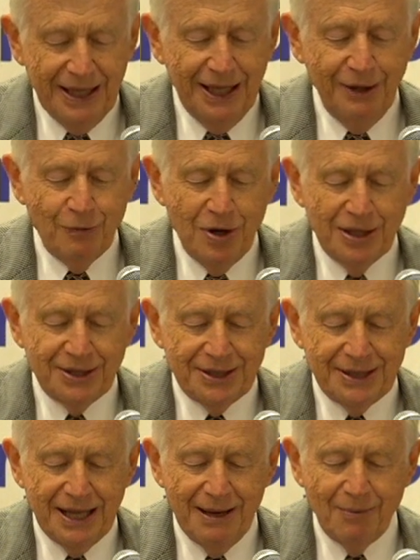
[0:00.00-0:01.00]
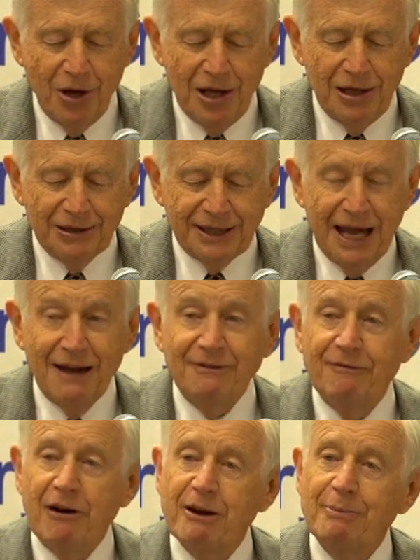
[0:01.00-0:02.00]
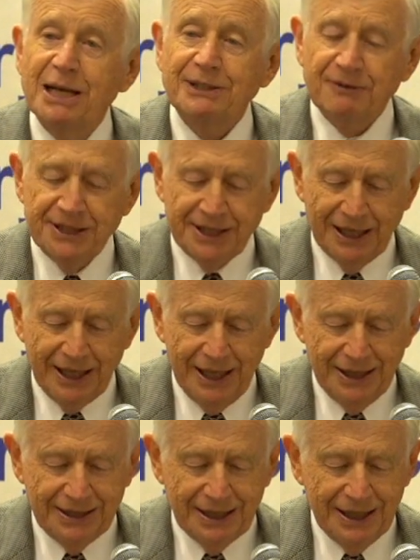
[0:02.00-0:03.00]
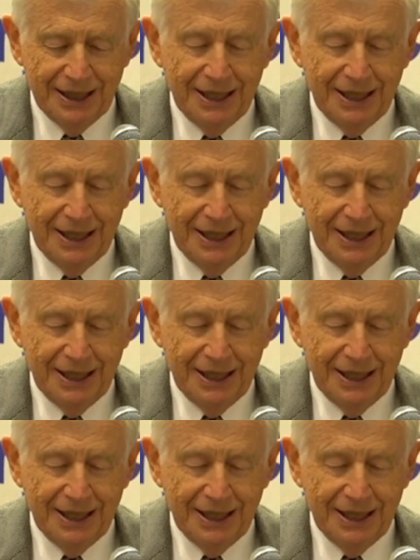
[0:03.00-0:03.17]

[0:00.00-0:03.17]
He wants them all to have the very best facilities,